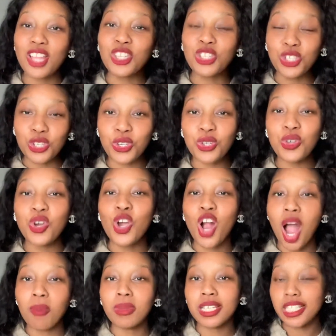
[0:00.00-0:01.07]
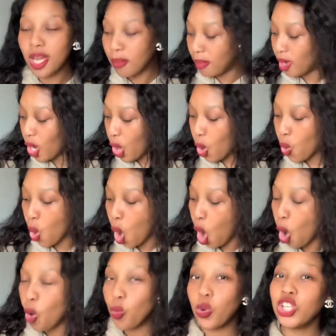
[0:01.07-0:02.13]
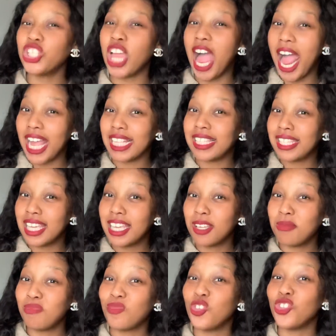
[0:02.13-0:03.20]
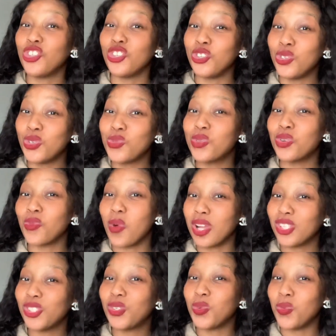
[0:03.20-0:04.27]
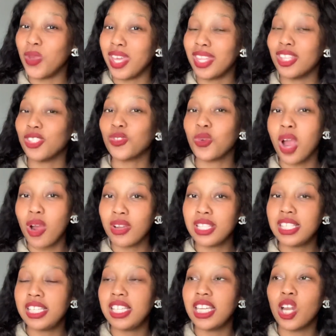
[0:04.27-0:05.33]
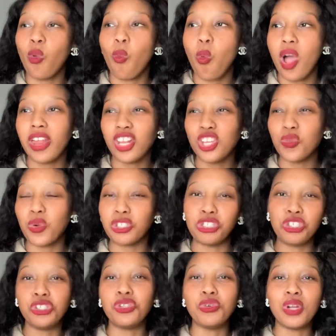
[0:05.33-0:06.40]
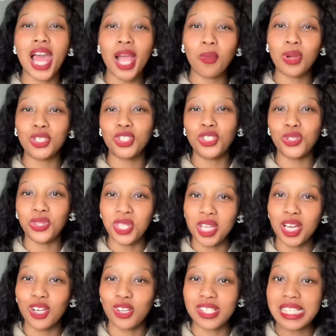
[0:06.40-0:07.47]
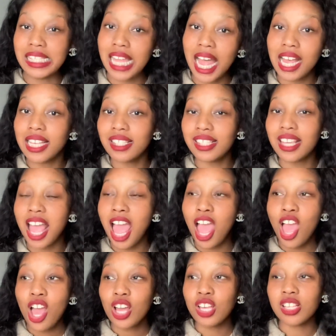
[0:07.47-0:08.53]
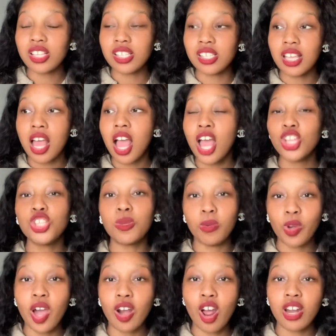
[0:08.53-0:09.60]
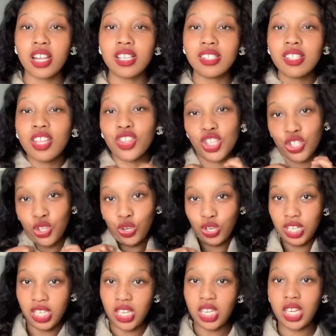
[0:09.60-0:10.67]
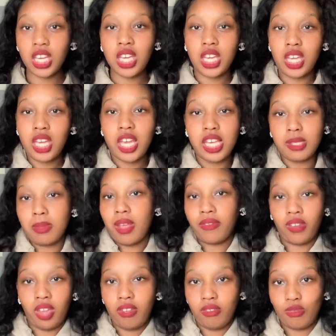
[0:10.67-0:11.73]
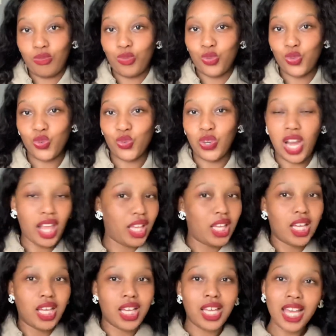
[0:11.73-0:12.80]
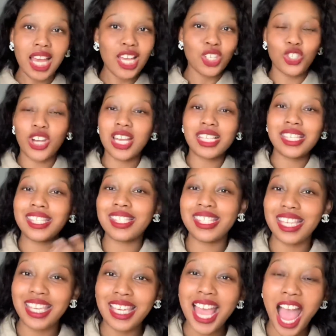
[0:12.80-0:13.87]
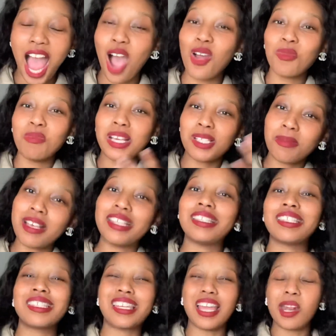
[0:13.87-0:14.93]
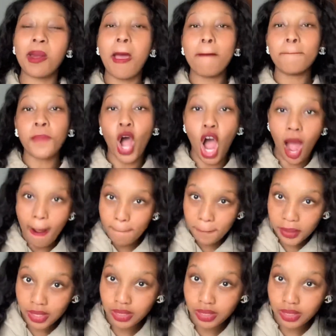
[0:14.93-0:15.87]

do comment down below which item you would want to wear this quarantine. What do you like? What do you think looks nice? Because to be quite honest, this hoodie is my fave. Like, do you guys see how it makes my skin pop?